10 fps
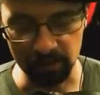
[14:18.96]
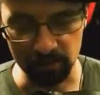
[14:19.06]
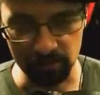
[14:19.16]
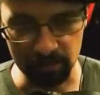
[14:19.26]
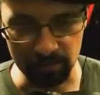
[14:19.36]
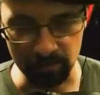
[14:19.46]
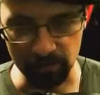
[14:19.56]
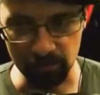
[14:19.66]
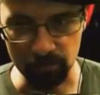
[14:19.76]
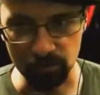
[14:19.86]
you have
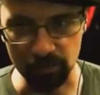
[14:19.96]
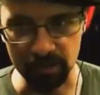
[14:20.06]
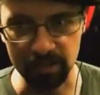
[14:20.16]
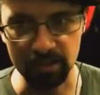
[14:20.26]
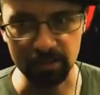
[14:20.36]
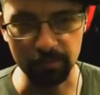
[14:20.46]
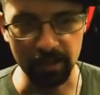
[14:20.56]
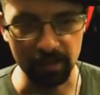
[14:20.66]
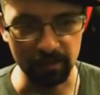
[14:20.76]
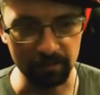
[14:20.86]
a short attention
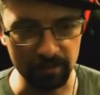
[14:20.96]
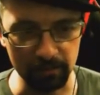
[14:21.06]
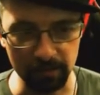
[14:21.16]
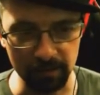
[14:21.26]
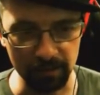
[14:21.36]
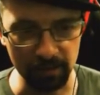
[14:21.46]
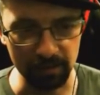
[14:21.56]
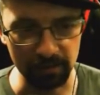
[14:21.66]
span or something like that.